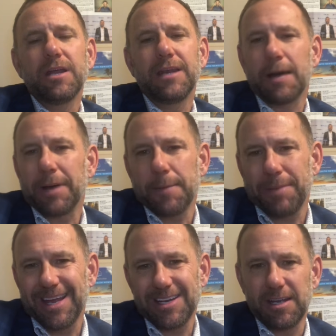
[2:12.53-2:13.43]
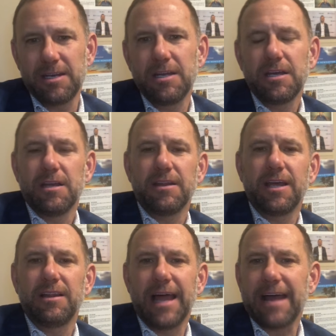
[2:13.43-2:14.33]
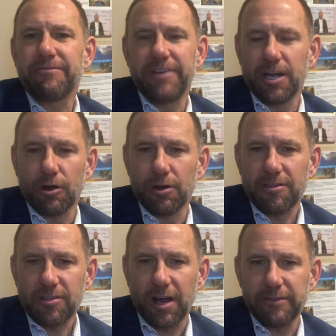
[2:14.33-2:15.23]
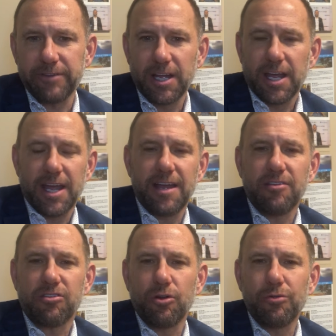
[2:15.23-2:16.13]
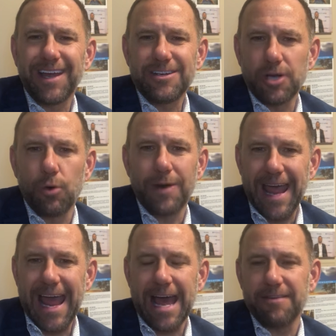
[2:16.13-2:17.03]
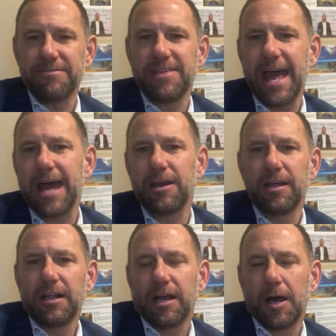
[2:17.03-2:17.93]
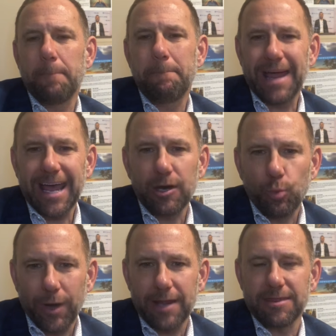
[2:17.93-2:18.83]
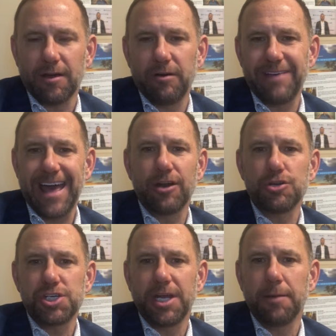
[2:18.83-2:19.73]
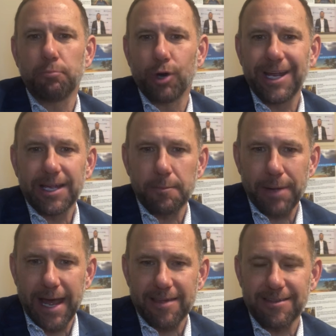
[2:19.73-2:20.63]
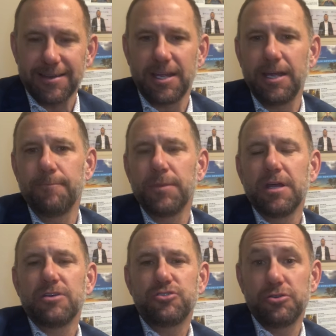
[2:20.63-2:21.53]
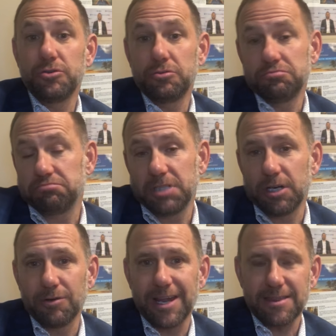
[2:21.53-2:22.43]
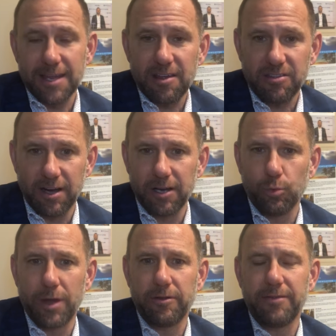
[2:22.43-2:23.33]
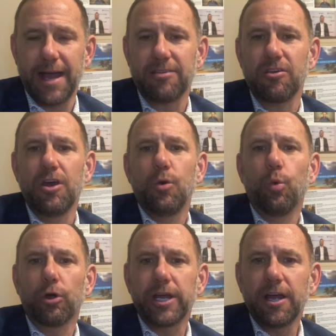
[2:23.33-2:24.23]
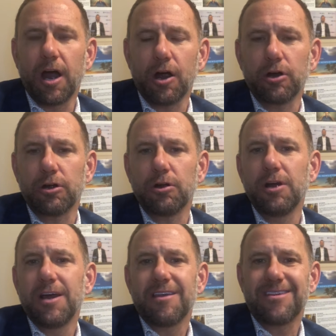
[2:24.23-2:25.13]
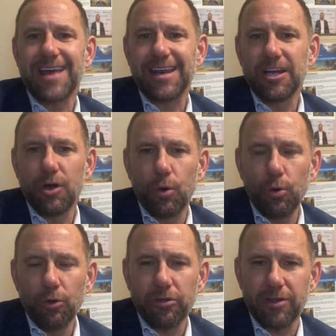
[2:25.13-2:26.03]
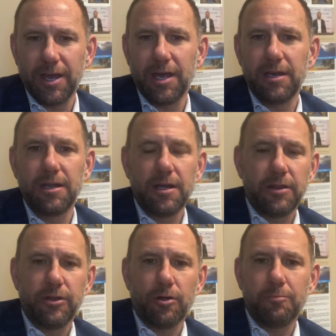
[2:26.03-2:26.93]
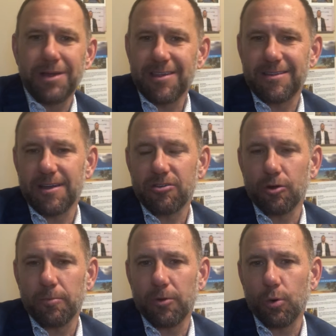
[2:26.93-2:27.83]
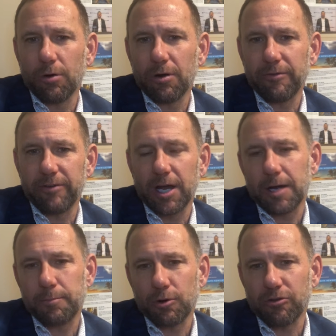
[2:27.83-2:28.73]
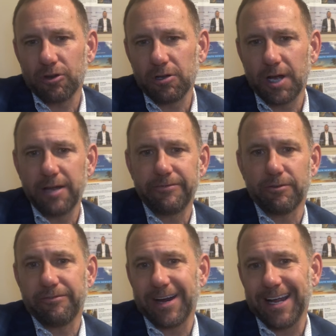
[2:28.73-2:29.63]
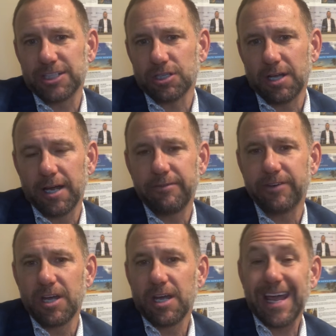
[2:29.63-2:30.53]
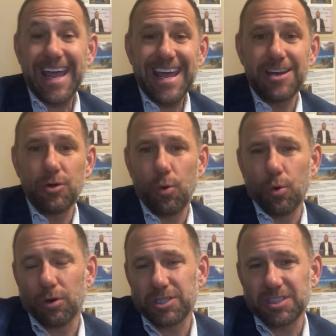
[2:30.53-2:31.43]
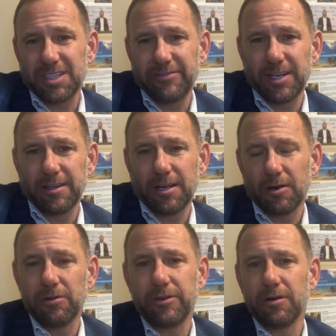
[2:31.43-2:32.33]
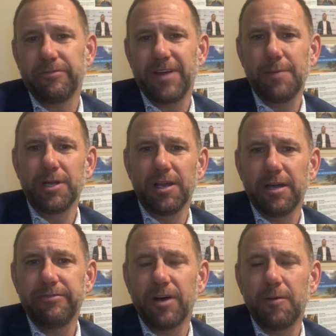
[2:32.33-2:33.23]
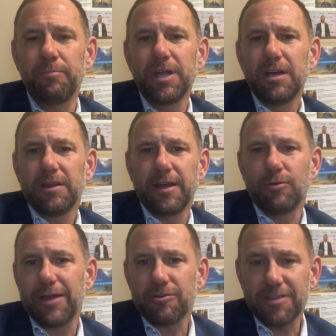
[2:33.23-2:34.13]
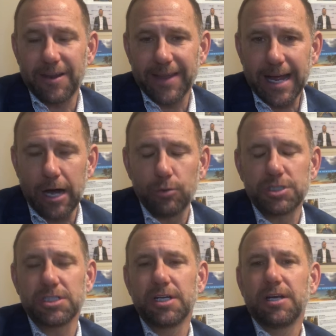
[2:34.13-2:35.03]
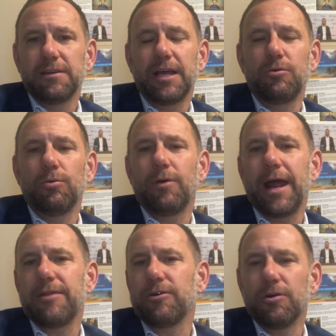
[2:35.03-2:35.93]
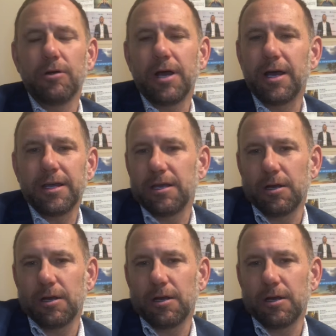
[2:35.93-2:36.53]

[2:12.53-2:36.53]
not my opinion. They lack vigor and stuff, and so they don't have that bandwidth of energy and brain capacity to get things done, whether that's working harder, setting goals in their business or personal life or financial life, and or just even in their family life. They'd rather sit on the couch. They'd rather